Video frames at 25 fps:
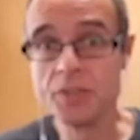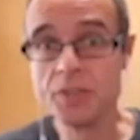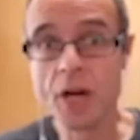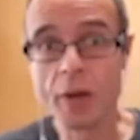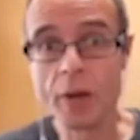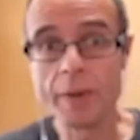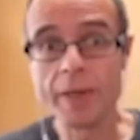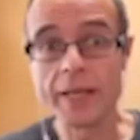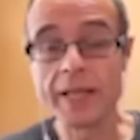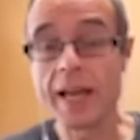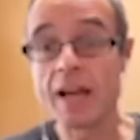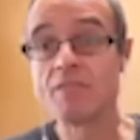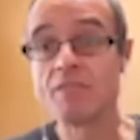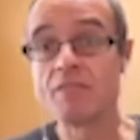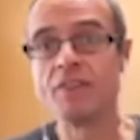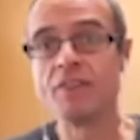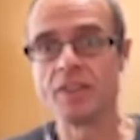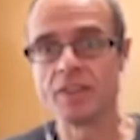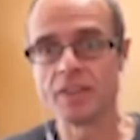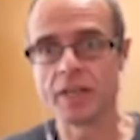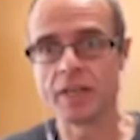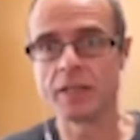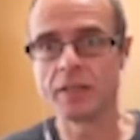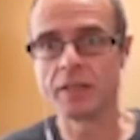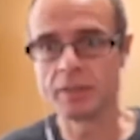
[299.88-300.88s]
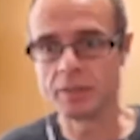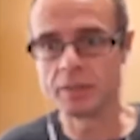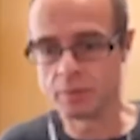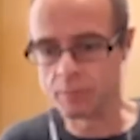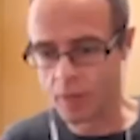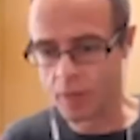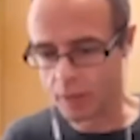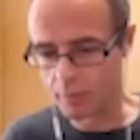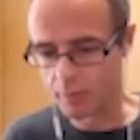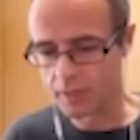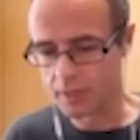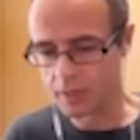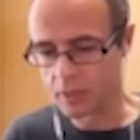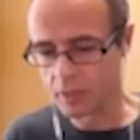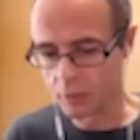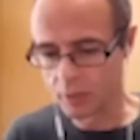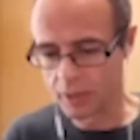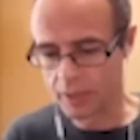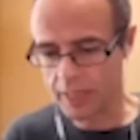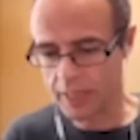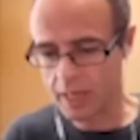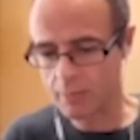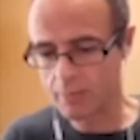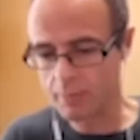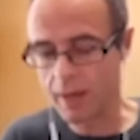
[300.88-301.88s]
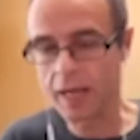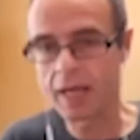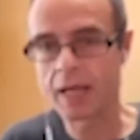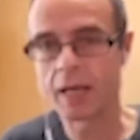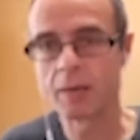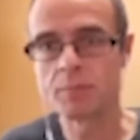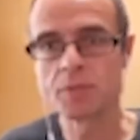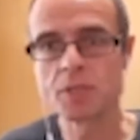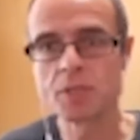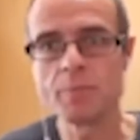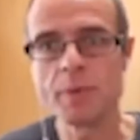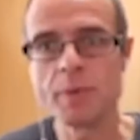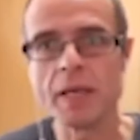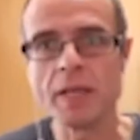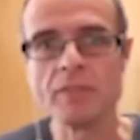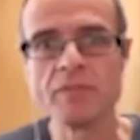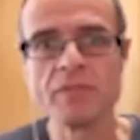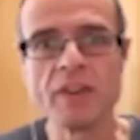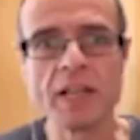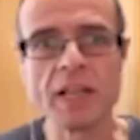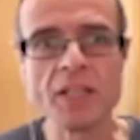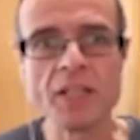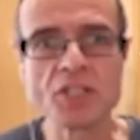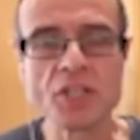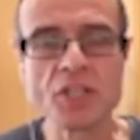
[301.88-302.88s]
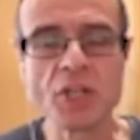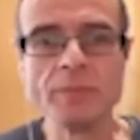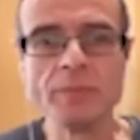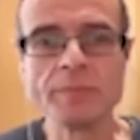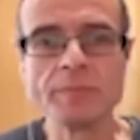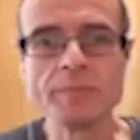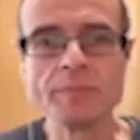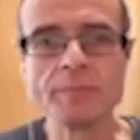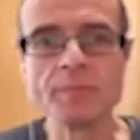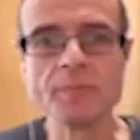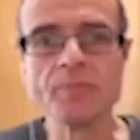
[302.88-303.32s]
knowing everything at the moment, and I want to get back up to speed fairly soon.